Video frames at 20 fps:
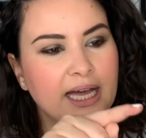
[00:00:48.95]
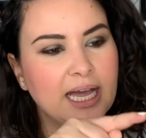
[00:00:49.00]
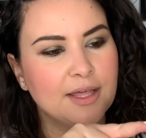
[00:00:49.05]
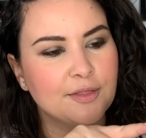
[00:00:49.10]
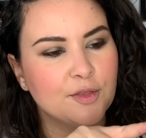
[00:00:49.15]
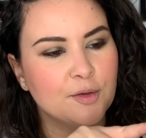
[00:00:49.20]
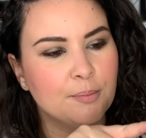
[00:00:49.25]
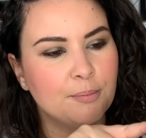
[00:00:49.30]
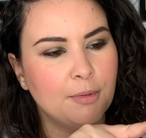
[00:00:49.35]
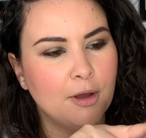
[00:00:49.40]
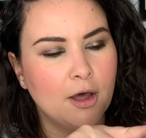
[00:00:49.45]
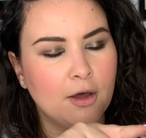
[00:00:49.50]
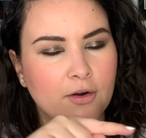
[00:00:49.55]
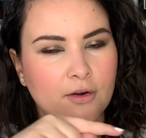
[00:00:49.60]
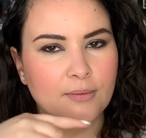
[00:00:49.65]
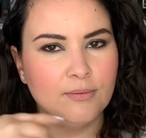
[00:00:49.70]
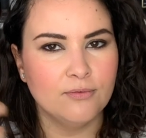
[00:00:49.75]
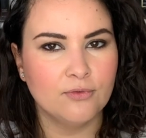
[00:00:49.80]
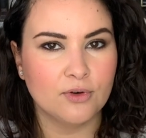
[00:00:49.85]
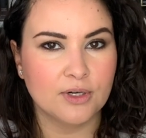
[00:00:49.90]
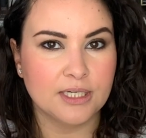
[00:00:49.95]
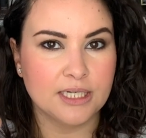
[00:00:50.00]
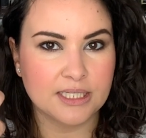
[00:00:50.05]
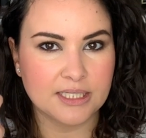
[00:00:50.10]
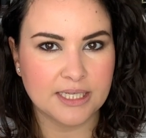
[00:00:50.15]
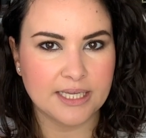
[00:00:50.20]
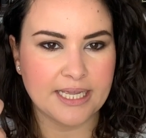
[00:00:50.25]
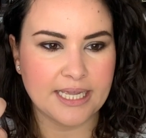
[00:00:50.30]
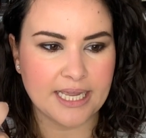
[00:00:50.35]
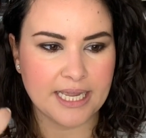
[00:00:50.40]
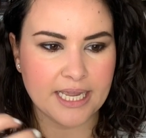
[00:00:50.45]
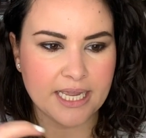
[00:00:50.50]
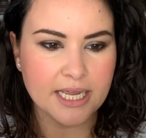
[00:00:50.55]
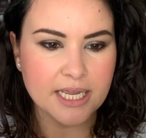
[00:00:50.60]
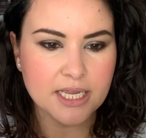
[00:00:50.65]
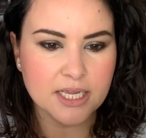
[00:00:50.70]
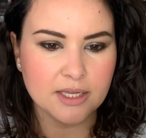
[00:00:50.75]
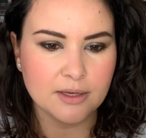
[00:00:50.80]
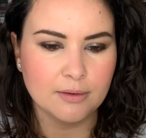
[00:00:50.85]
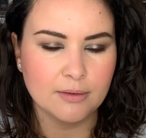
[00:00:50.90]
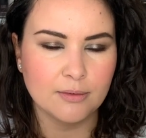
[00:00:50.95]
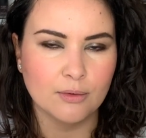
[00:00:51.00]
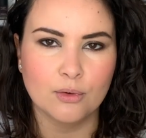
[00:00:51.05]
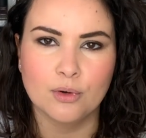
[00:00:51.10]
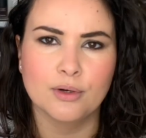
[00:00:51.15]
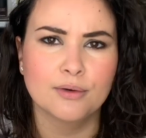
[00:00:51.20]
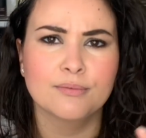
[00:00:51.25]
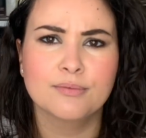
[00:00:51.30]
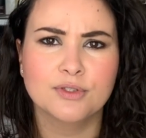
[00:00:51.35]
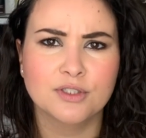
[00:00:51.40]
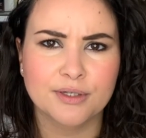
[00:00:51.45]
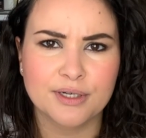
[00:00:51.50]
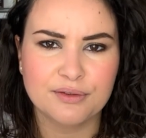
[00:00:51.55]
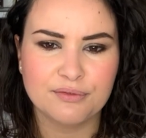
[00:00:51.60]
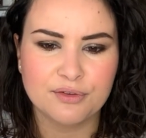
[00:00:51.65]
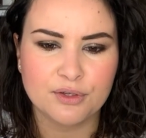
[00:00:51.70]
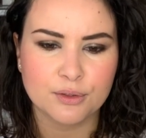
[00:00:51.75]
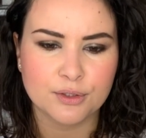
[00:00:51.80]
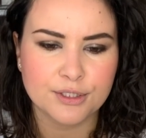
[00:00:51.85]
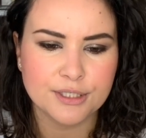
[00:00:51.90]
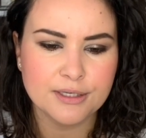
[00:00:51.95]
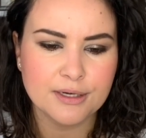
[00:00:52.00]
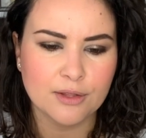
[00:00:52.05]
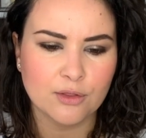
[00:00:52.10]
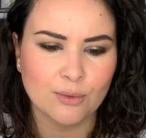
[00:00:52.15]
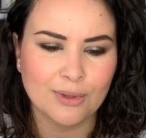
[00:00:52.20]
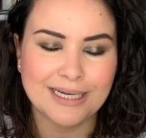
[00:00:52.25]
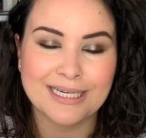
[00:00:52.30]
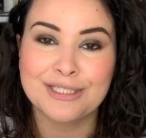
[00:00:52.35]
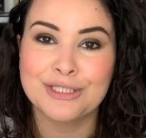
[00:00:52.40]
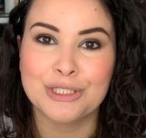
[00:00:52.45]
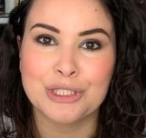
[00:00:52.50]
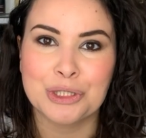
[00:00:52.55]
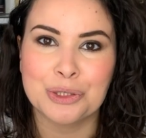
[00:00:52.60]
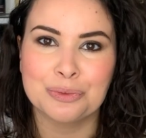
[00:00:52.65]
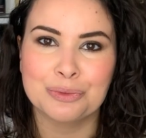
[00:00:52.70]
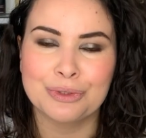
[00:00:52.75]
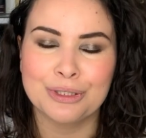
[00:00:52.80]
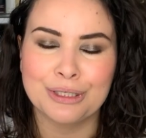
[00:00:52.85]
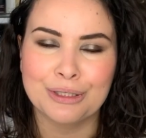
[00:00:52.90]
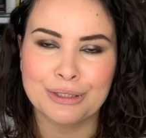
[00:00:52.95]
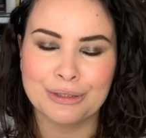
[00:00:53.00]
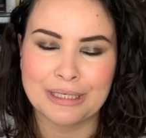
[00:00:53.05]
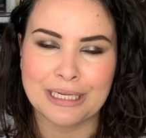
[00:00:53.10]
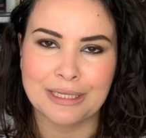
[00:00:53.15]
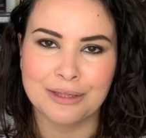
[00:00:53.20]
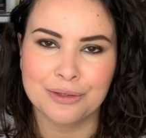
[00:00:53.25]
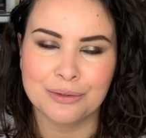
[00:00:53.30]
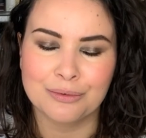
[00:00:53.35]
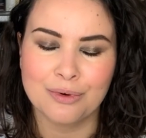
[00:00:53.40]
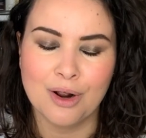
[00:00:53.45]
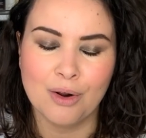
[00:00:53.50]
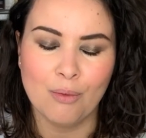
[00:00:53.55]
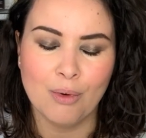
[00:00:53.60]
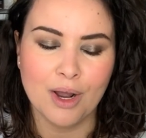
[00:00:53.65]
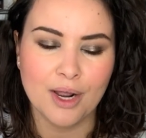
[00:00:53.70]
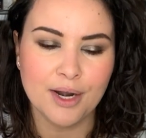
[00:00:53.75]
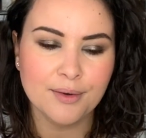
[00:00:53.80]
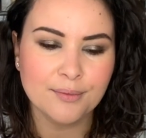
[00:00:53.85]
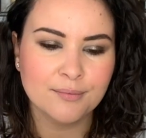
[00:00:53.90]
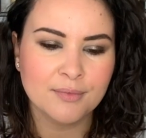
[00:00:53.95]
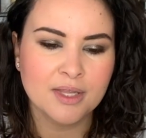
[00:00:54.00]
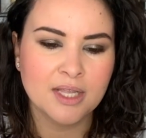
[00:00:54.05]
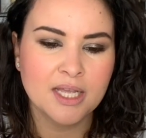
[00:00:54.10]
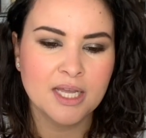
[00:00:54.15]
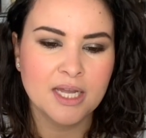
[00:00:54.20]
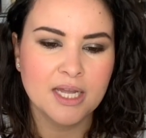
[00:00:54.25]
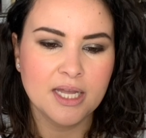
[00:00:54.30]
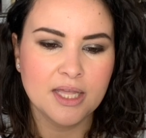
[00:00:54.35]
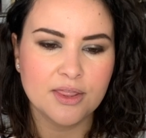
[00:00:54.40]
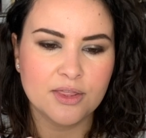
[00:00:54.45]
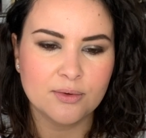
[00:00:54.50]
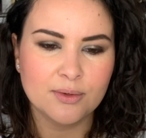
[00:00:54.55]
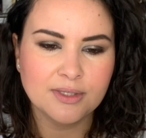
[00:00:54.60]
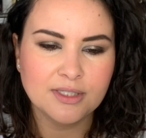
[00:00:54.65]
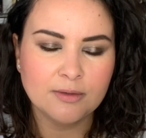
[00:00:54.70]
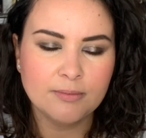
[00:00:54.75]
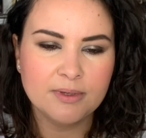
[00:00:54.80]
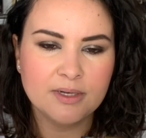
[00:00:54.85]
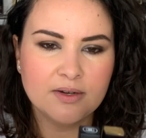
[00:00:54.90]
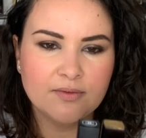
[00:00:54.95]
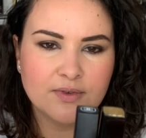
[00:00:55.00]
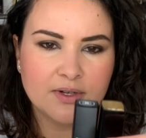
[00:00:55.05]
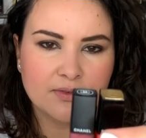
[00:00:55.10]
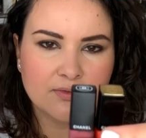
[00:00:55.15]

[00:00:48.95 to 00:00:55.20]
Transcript: at the bottom for it to say ink, or sorry, fusion, otherwise you will get the wrong one. There is a bit of